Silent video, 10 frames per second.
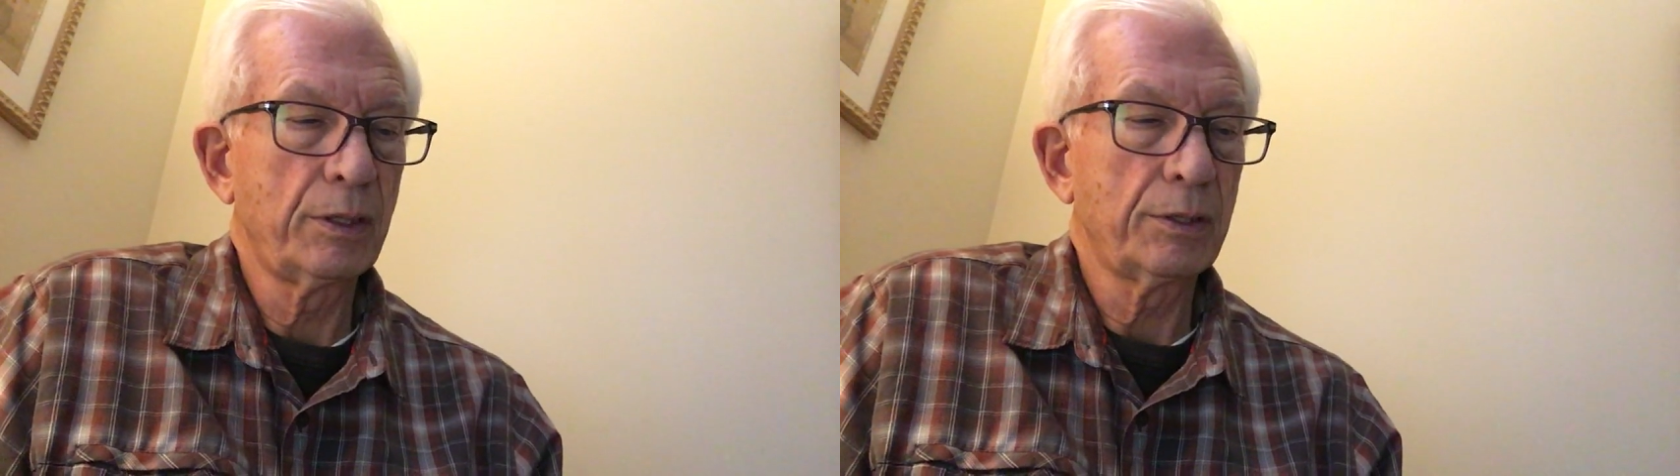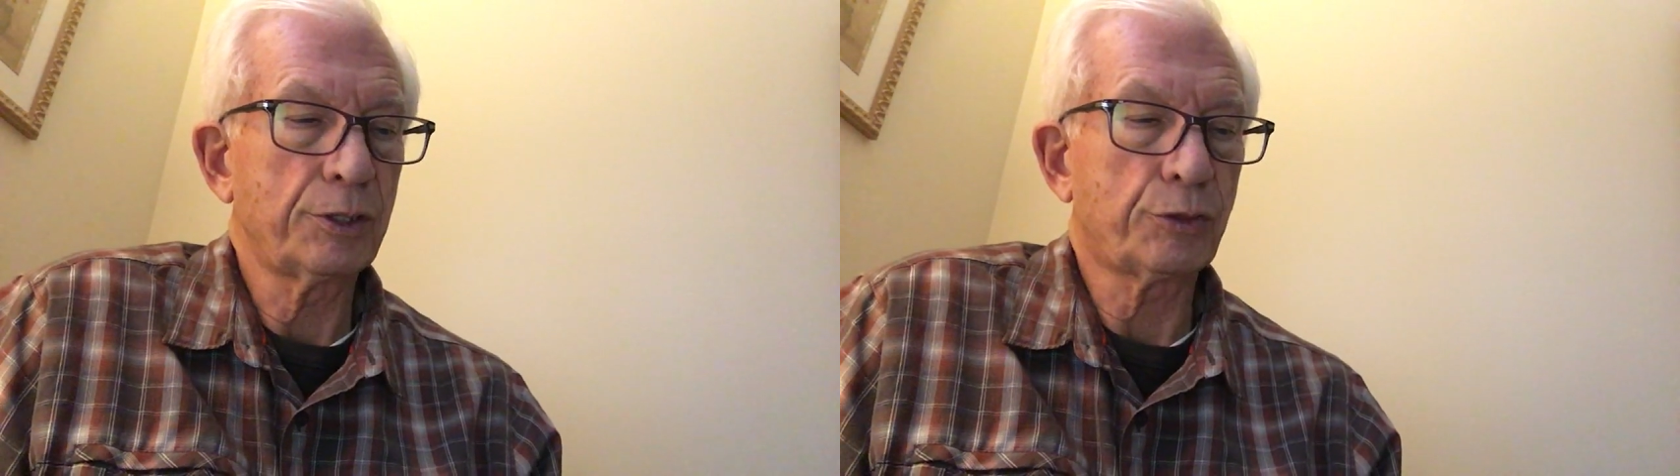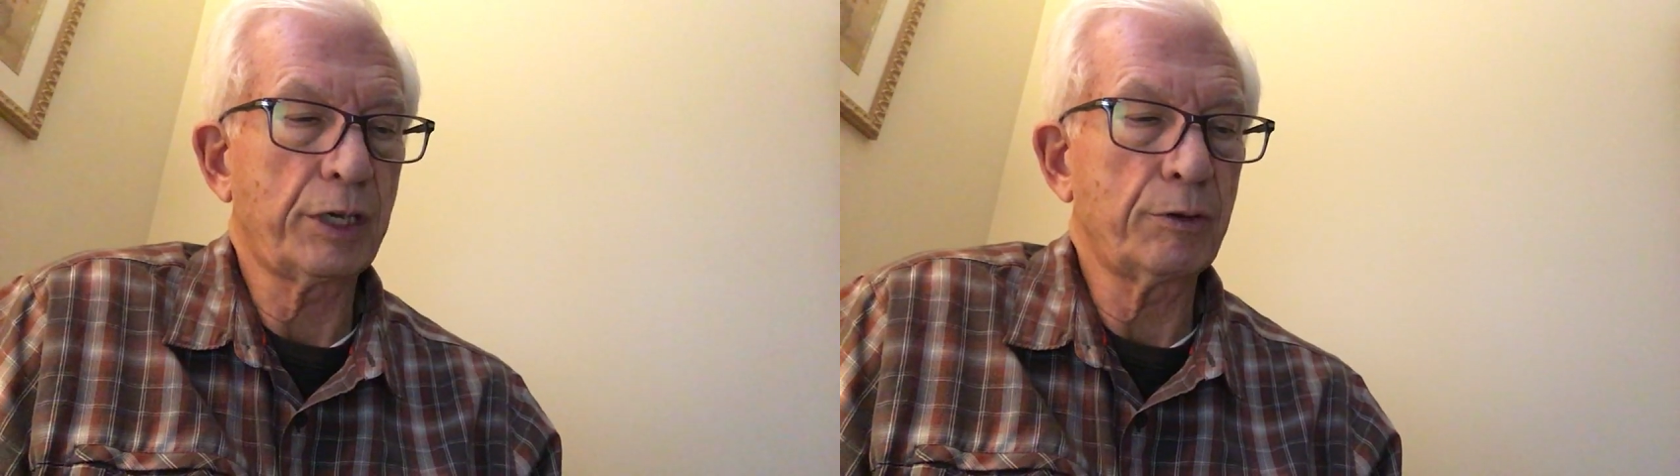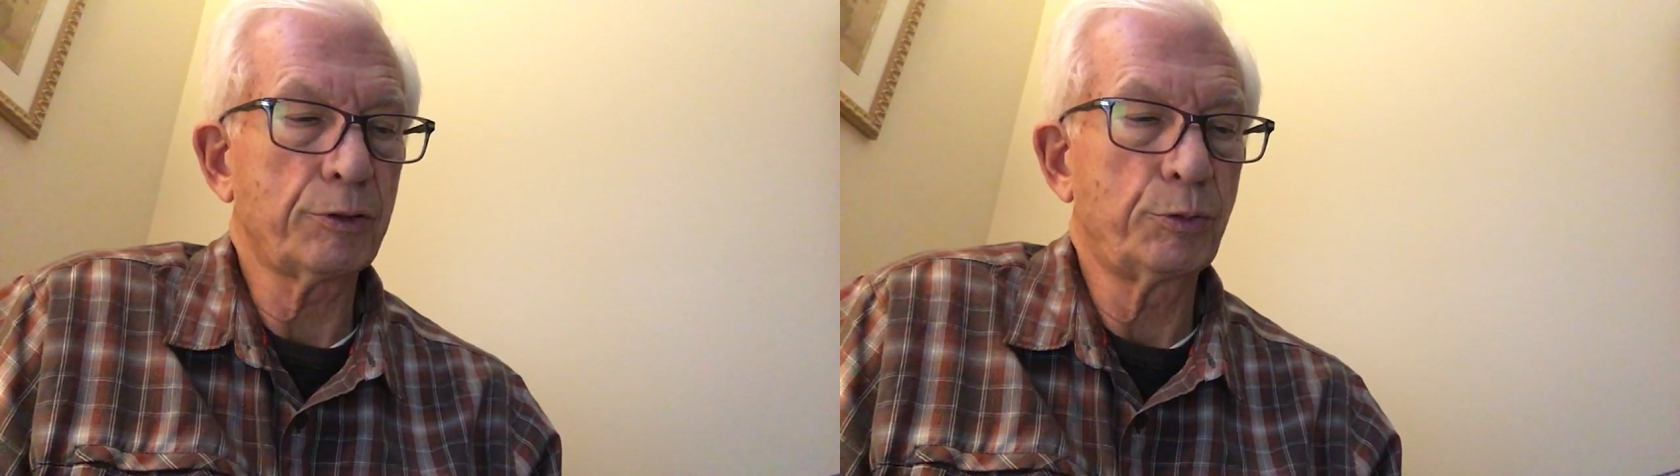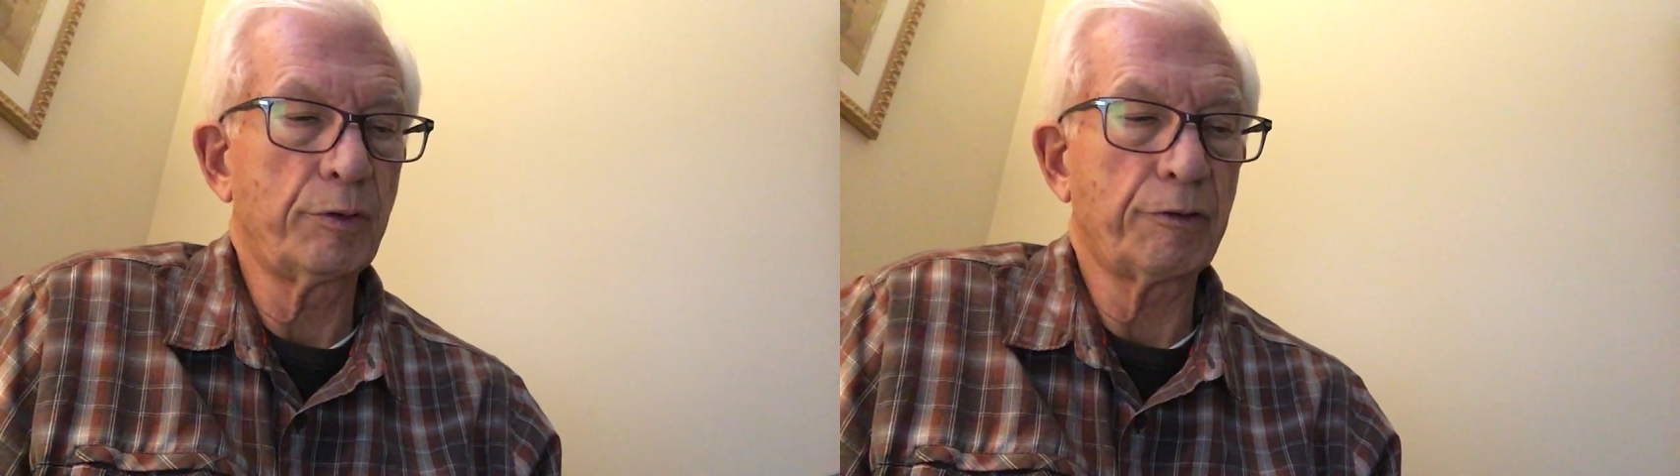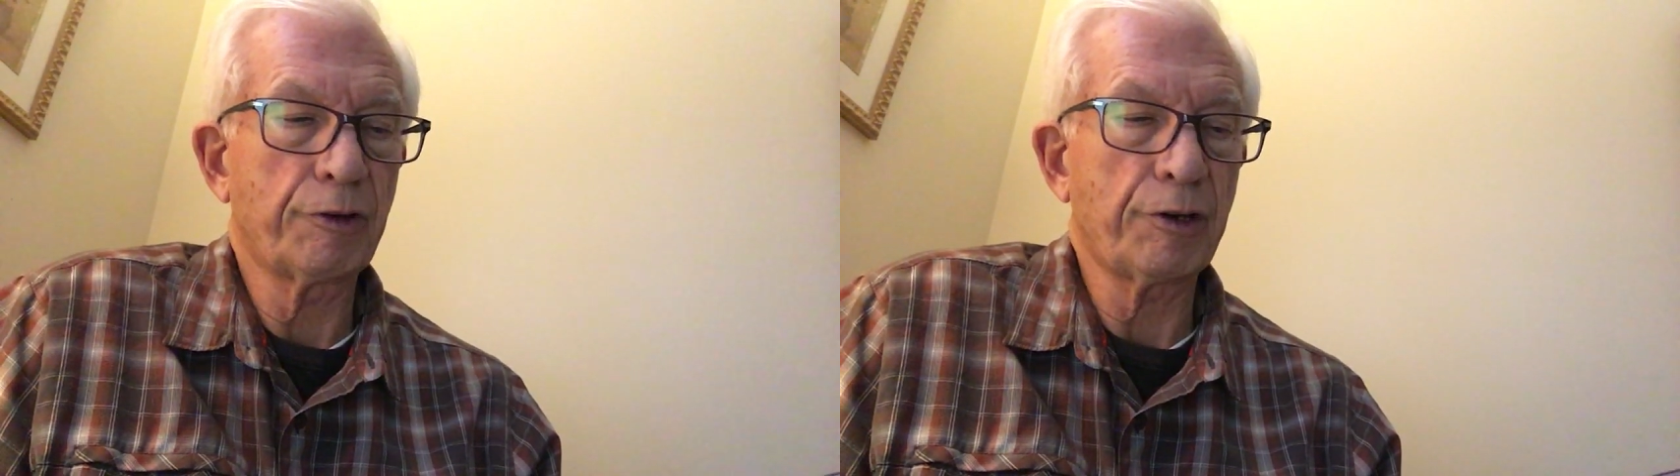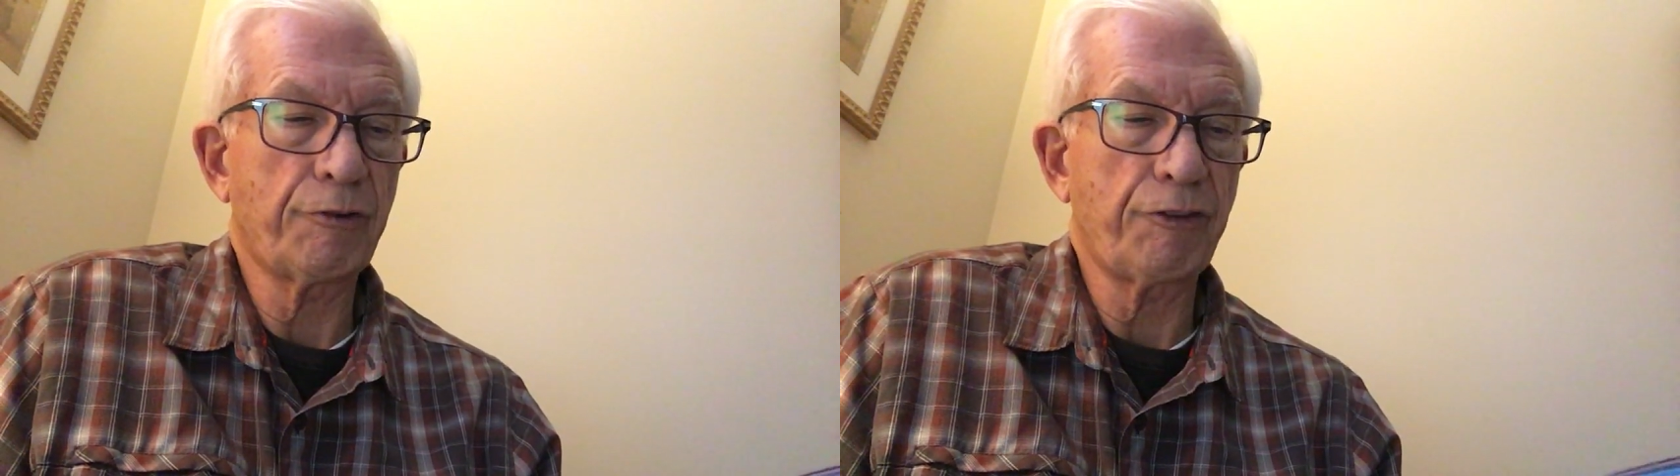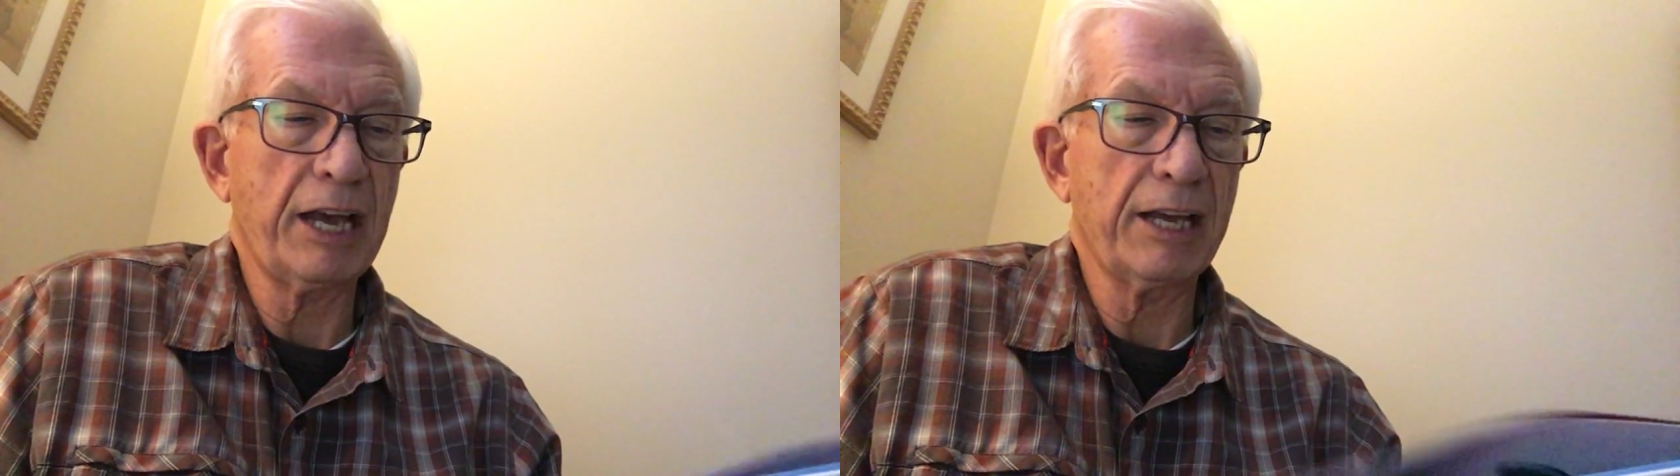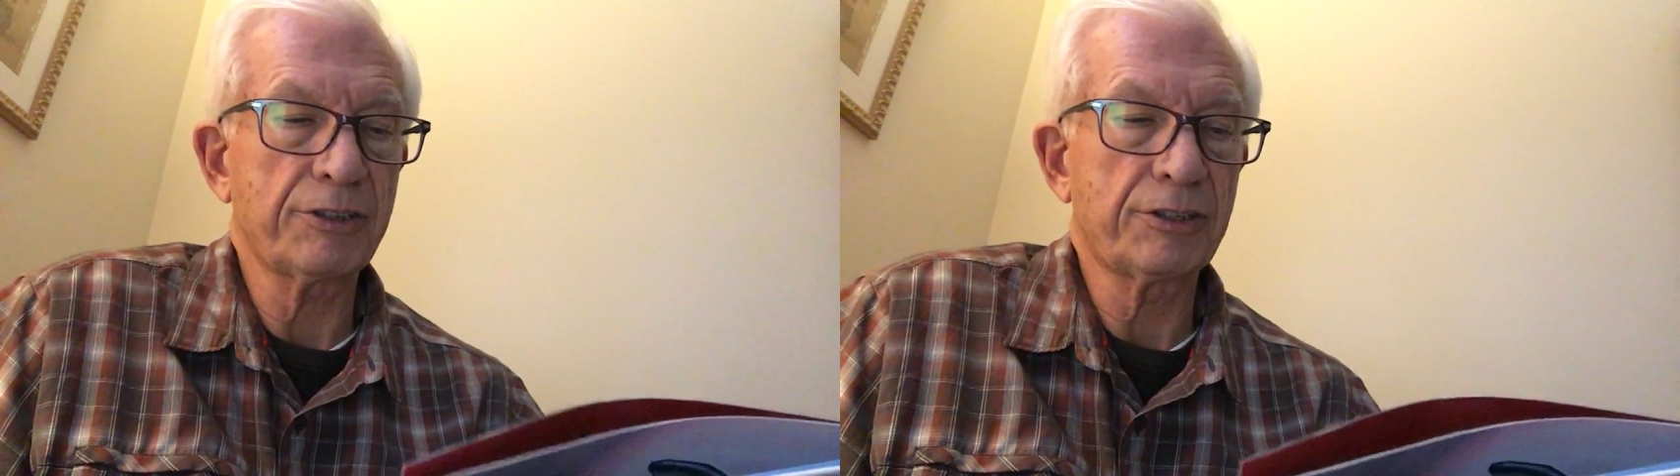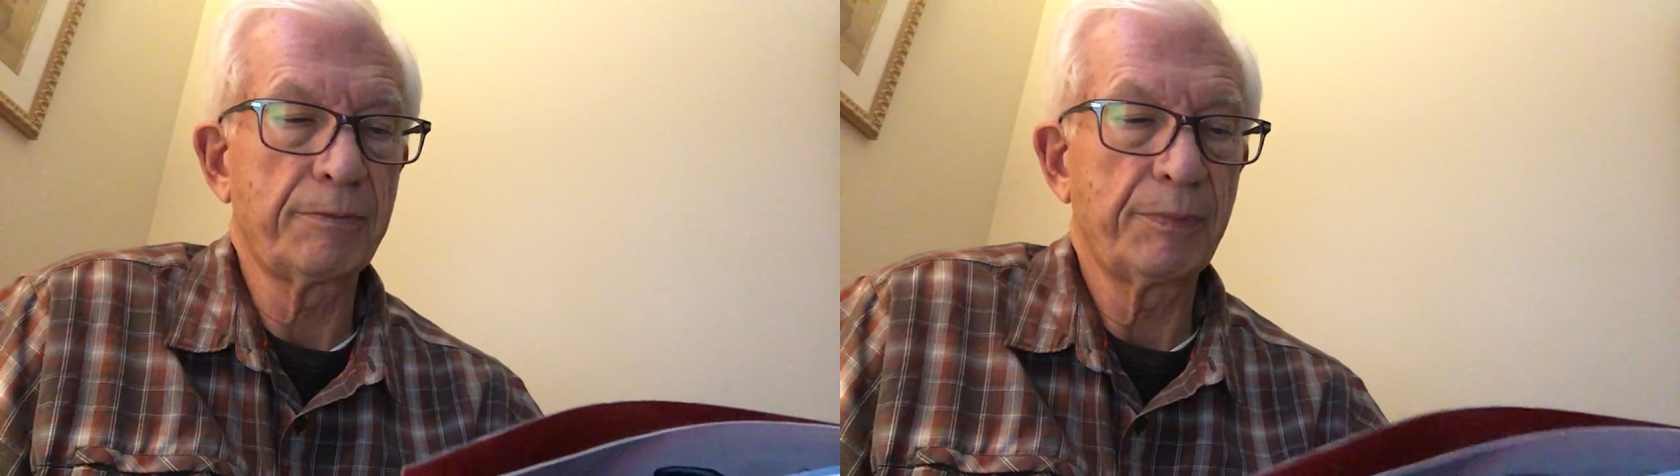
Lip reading: The train was moving very fast